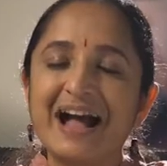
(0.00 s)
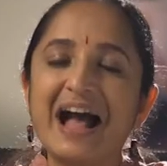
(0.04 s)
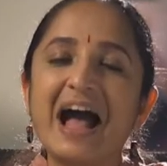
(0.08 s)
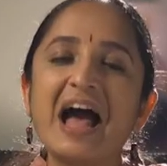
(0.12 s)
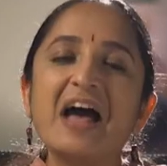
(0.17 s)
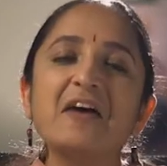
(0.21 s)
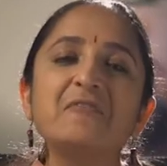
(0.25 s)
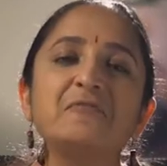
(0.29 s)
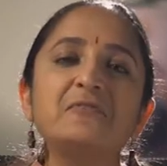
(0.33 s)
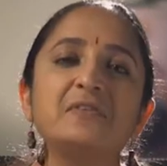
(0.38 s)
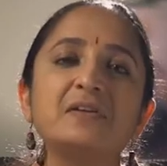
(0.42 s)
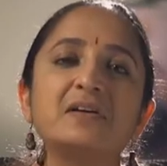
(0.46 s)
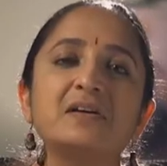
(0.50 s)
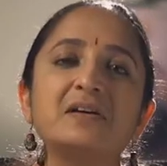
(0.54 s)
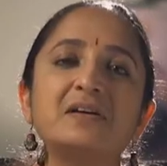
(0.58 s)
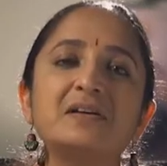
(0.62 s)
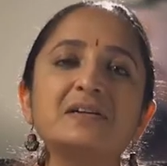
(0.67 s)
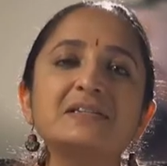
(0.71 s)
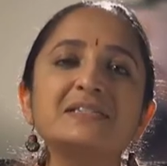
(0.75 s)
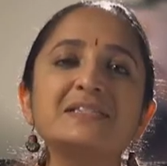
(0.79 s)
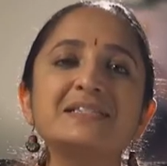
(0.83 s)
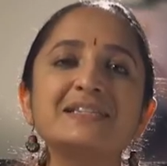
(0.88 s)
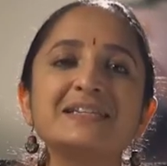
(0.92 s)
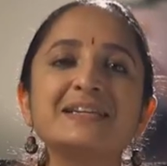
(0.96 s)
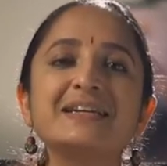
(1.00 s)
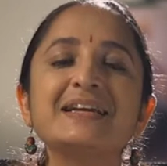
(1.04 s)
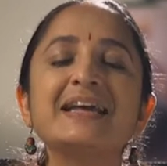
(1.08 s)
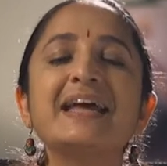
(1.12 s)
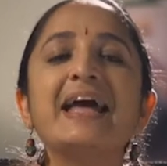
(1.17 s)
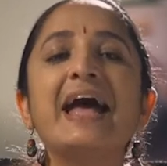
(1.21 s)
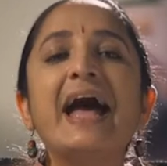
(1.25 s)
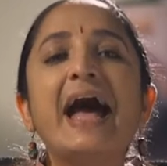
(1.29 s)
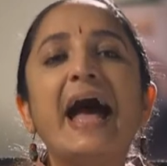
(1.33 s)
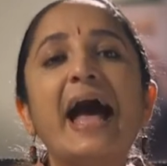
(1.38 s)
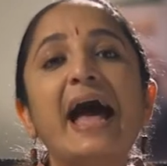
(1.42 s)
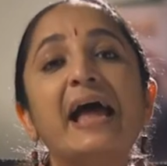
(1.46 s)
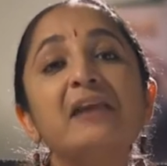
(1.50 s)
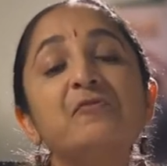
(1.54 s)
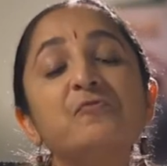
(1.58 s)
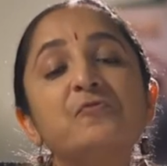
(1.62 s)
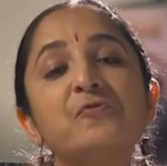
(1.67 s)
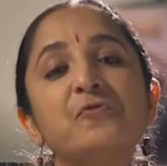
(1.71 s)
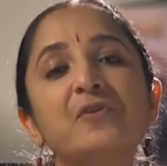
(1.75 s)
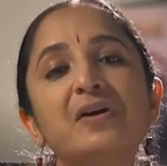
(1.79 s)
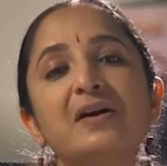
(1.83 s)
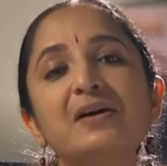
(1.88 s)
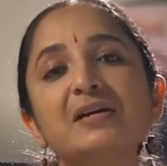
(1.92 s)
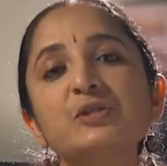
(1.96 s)
I have learned
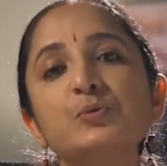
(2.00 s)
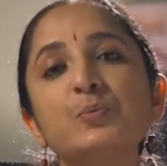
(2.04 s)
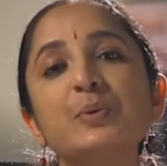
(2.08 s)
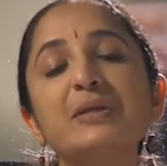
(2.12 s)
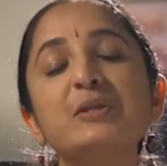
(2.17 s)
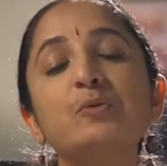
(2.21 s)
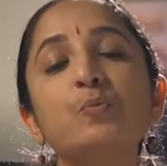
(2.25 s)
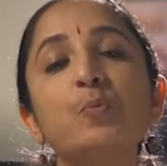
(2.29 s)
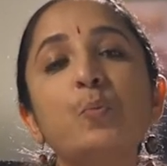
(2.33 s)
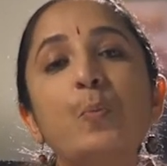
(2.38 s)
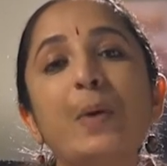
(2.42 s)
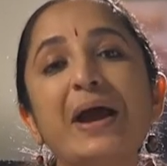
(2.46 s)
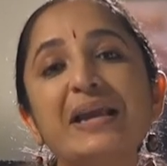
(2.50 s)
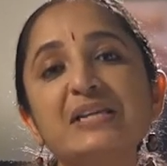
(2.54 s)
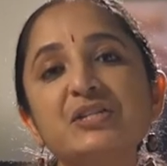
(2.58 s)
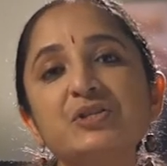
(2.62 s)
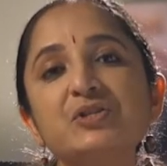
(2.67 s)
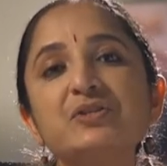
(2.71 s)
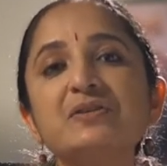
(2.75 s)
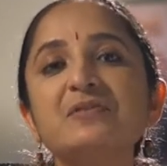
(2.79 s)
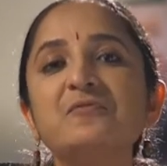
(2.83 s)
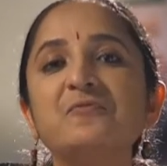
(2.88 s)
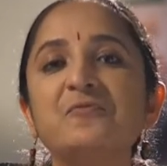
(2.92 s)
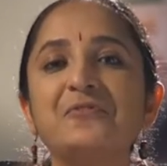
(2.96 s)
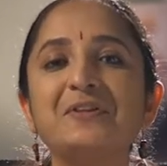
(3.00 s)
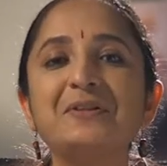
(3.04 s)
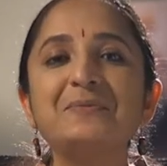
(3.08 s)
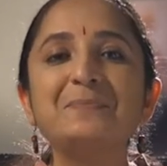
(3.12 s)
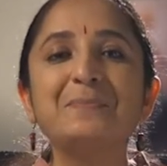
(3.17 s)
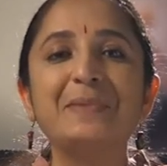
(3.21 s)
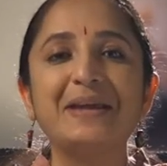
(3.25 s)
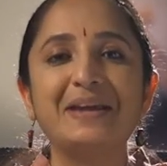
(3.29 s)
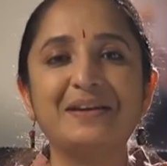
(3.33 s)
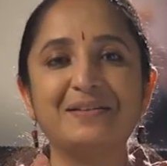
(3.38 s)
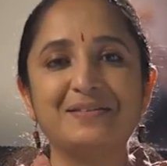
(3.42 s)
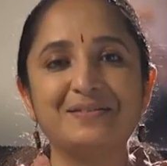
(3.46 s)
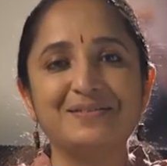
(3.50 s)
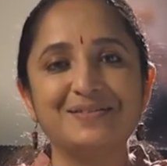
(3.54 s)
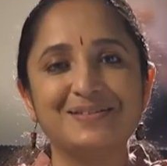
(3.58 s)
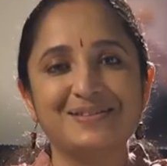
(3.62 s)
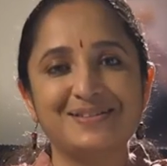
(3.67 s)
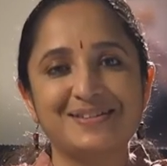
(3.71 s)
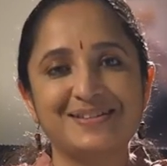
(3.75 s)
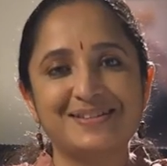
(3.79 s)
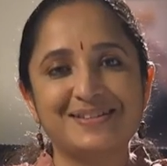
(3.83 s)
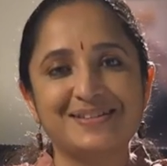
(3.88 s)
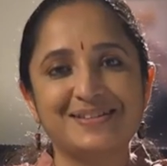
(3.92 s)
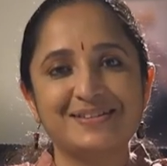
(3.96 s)
and worked with veteran
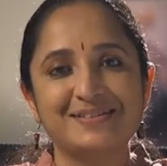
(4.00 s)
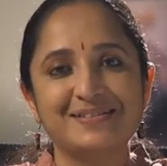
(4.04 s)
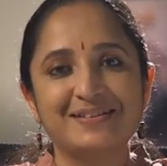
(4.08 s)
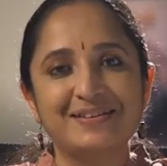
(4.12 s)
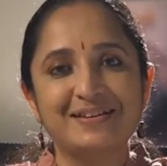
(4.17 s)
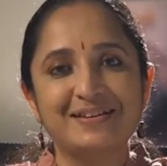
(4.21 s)
filmmakers.